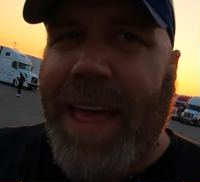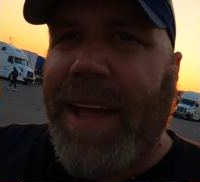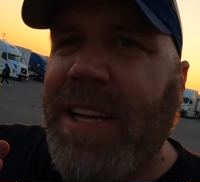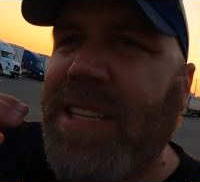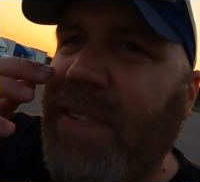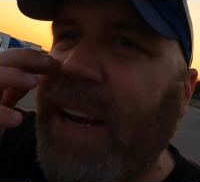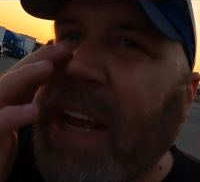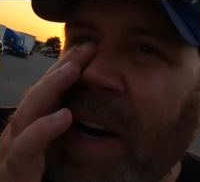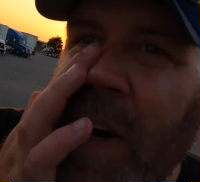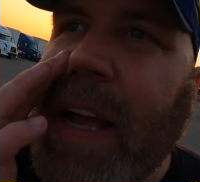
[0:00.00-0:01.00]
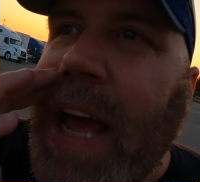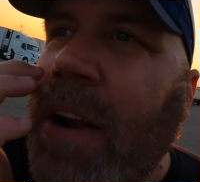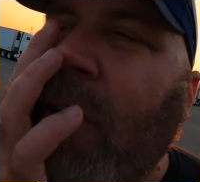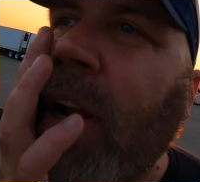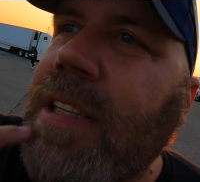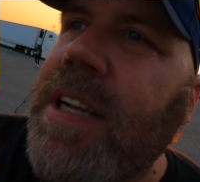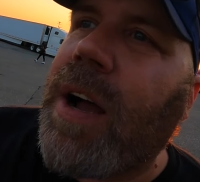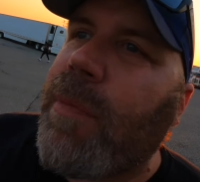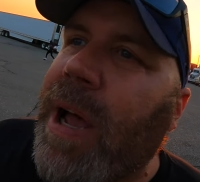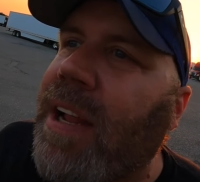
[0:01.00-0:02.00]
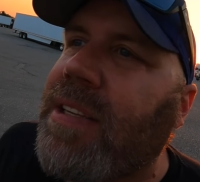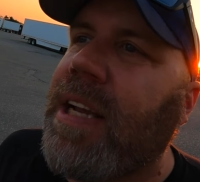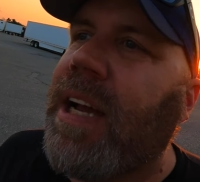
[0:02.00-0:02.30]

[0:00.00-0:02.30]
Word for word: in this video, I kind of want to talk about